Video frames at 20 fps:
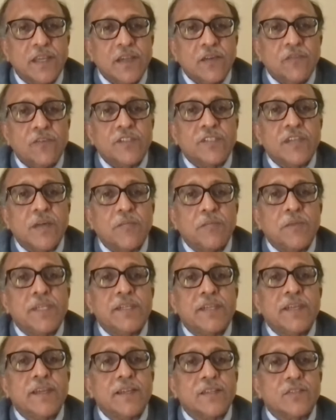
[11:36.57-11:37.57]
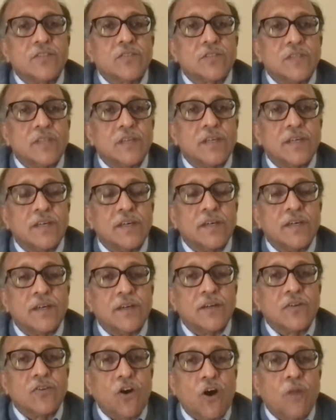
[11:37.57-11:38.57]
which are meeting its
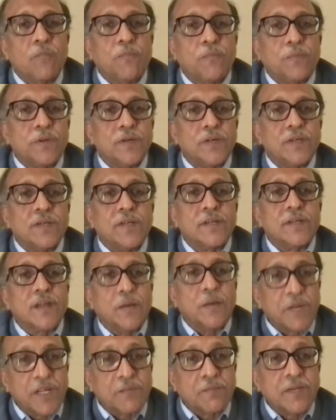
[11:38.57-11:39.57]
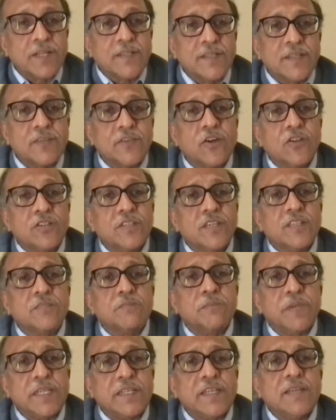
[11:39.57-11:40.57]
COP commitments, and not
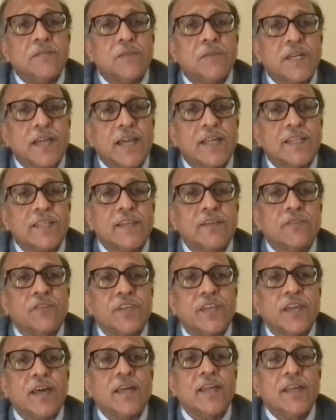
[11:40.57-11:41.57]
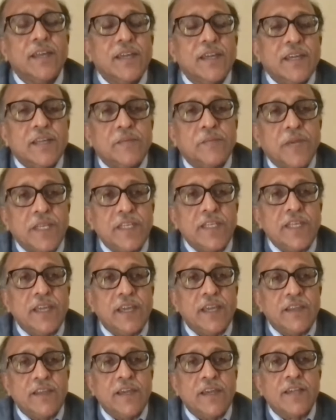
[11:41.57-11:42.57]
just meeting, but I think we are in many
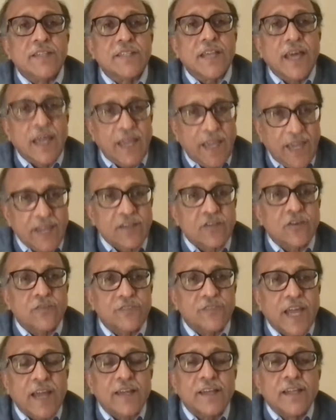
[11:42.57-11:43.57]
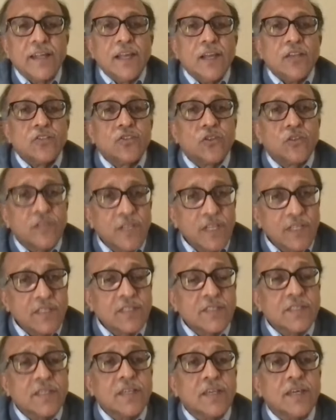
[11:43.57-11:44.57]
areas ahead of that. So
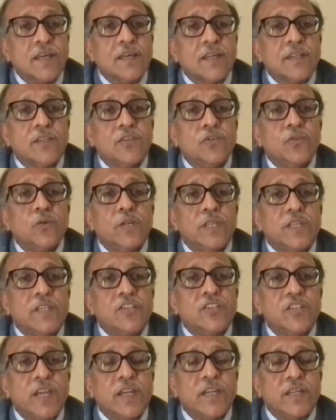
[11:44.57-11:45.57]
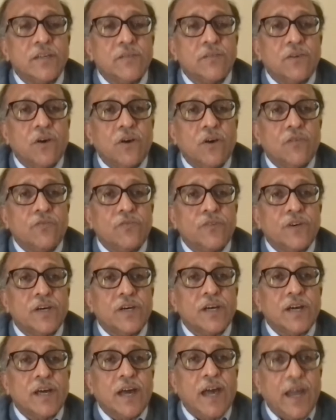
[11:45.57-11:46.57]
this new initiative of
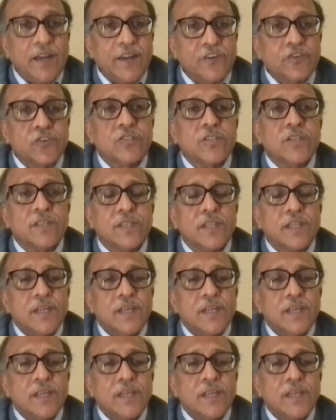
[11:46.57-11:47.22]
hydrogen